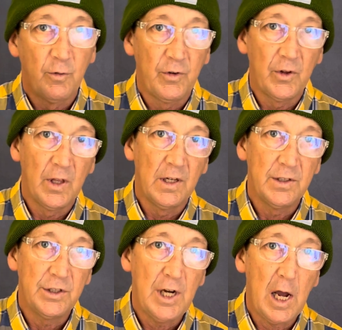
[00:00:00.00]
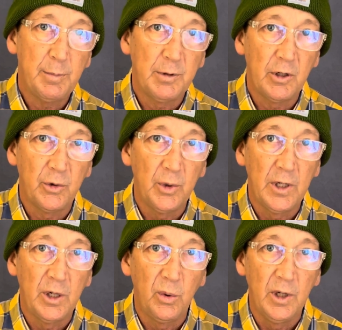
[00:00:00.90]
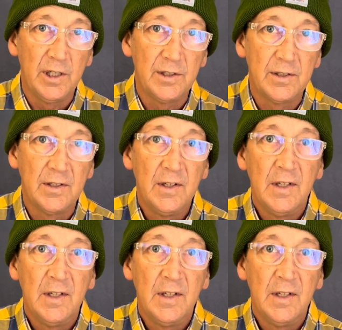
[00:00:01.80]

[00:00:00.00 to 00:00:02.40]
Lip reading: for the chapter 3 quiz,